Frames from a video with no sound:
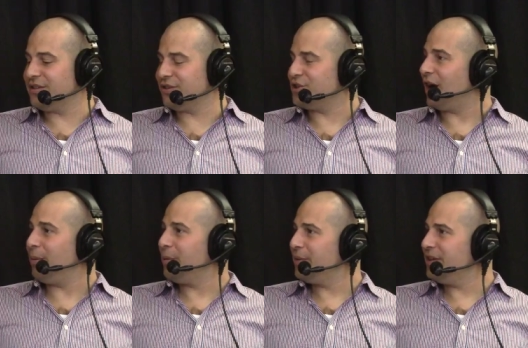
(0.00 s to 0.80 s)
job
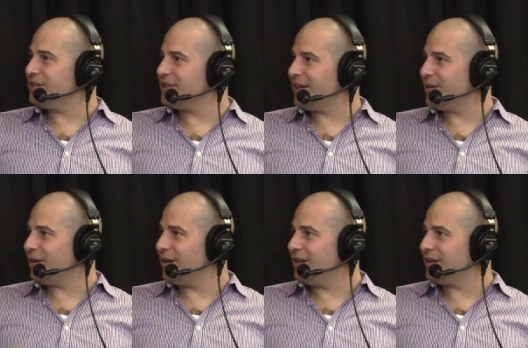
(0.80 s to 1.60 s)
openings in that o-
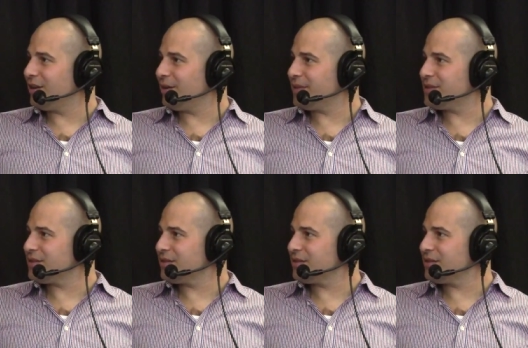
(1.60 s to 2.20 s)
in that office.